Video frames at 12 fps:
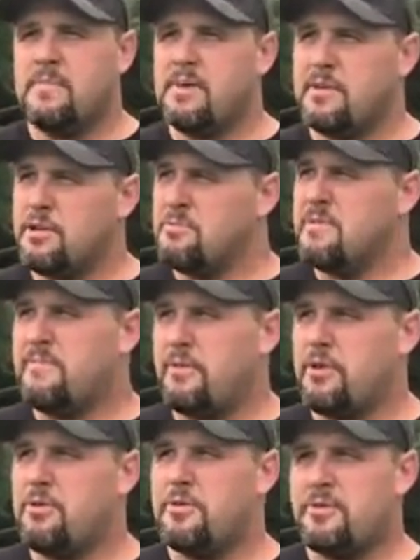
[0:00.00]
Maybe a little bit
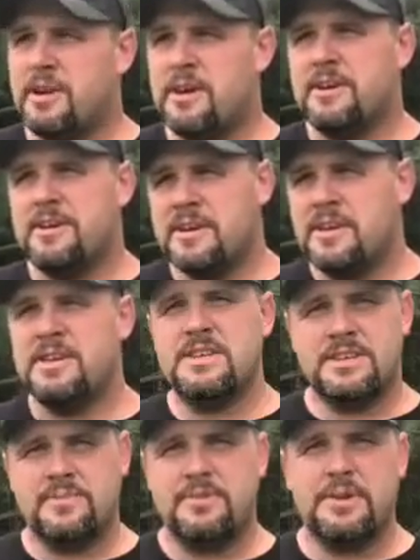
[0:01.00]
farther
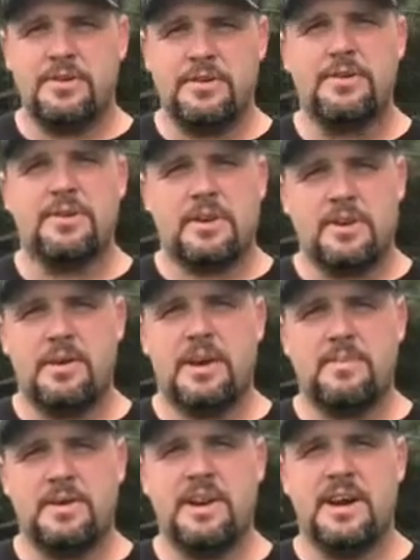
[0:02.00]
east if we could.
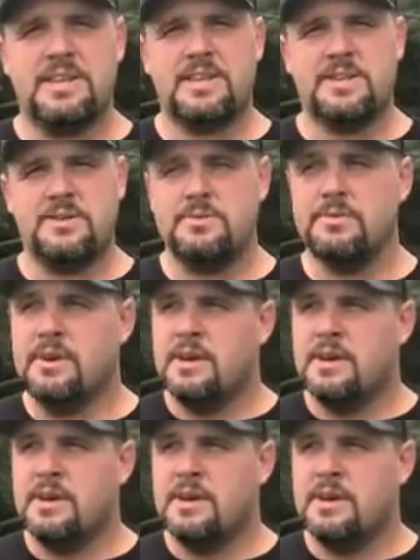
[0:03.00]
That'd be nice too.